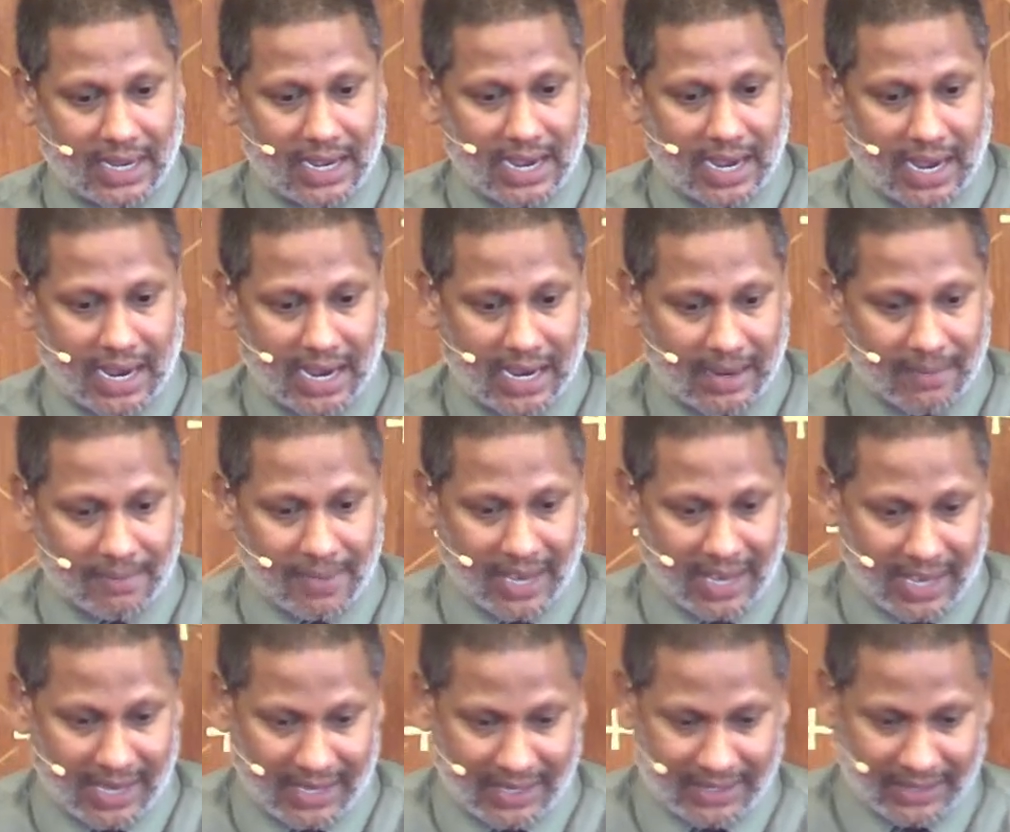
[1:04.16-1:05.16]

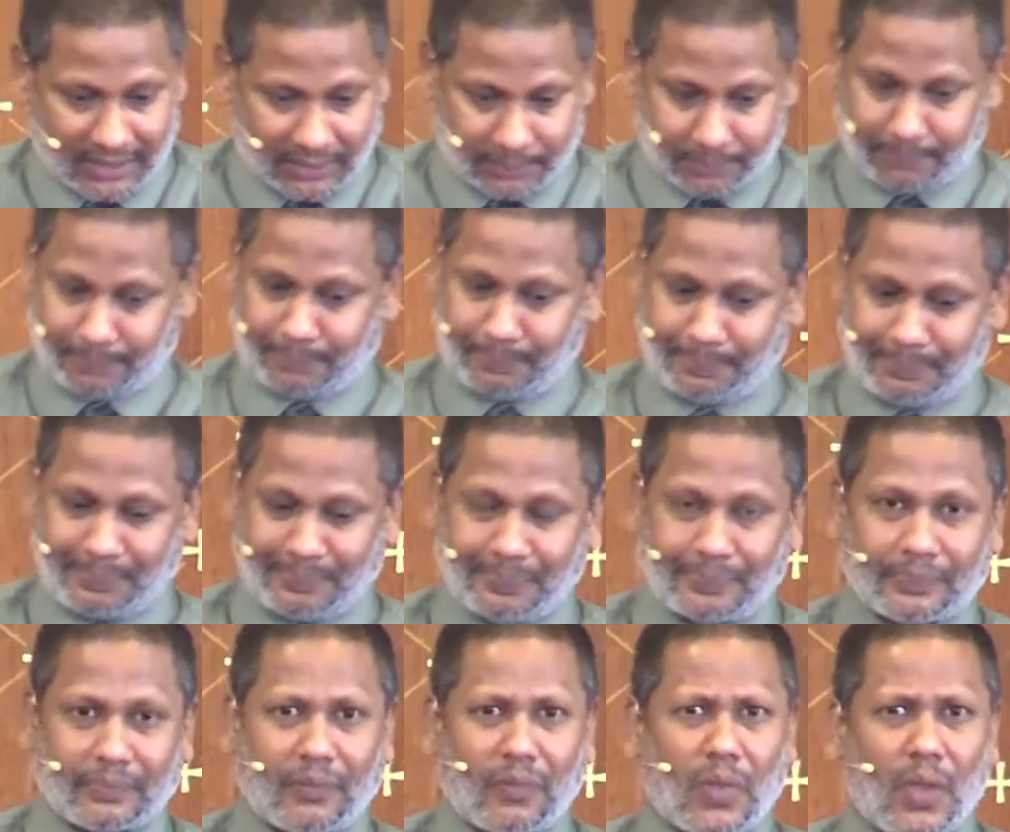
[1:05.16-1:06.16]
Amen.
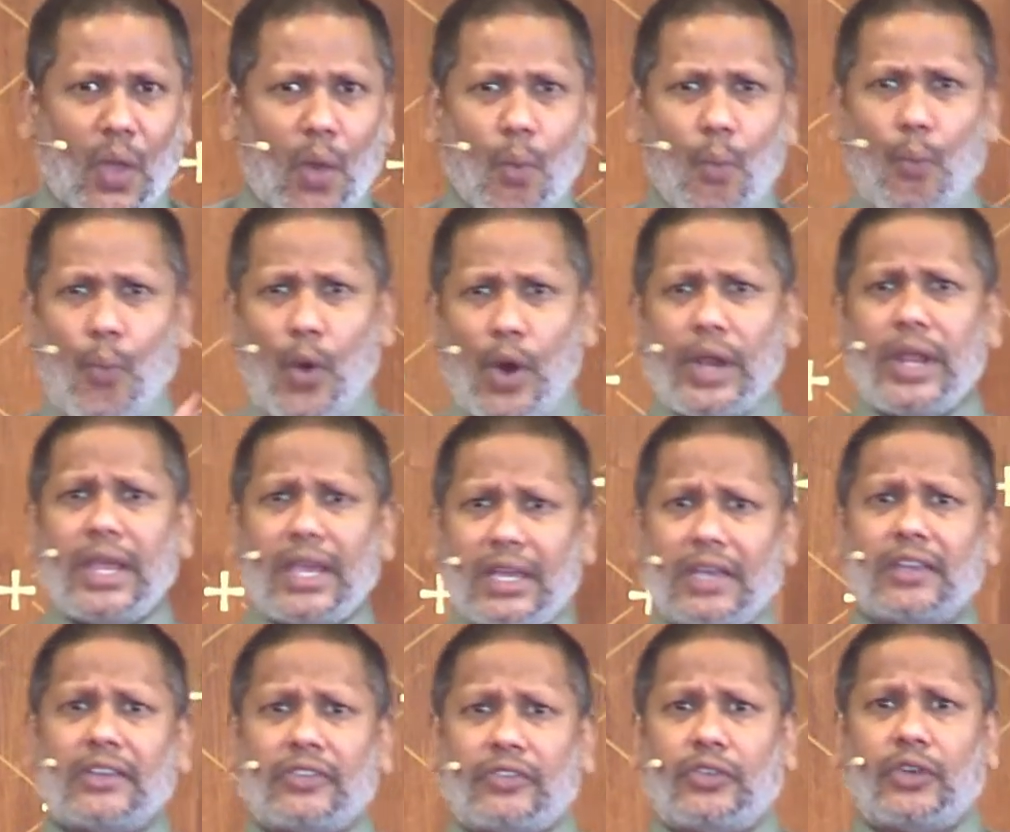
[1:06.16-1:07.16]
What
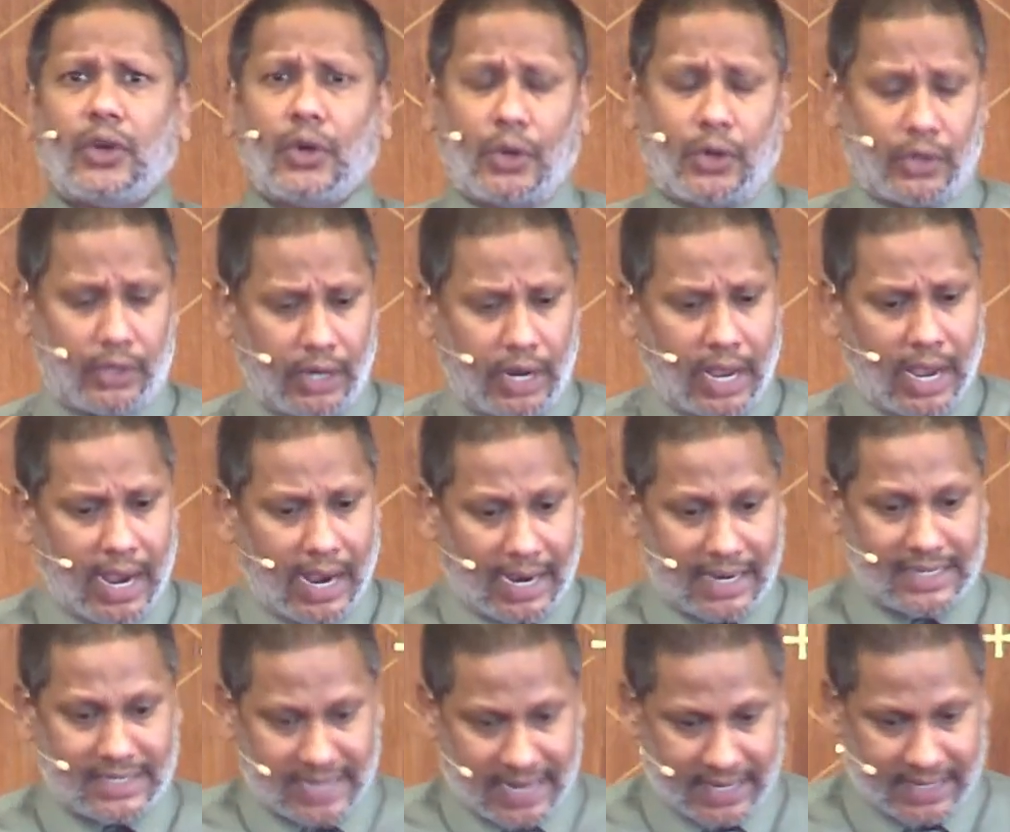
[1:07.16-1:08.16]
is your
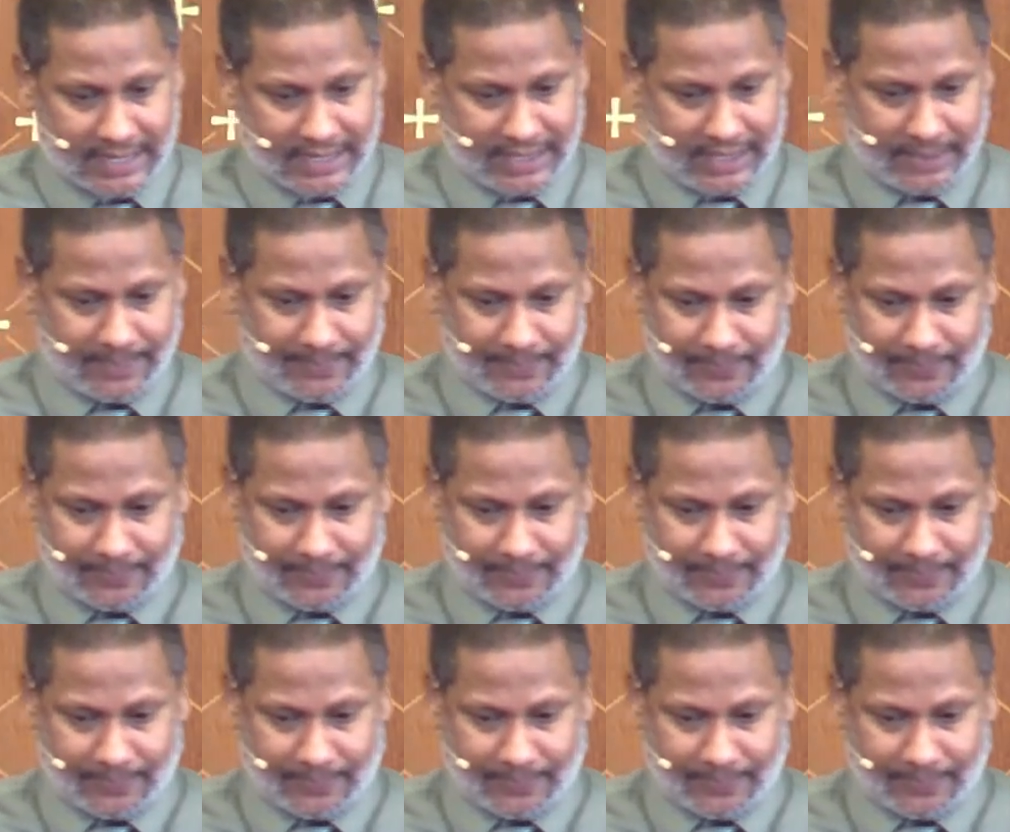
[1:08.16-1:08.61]
identity?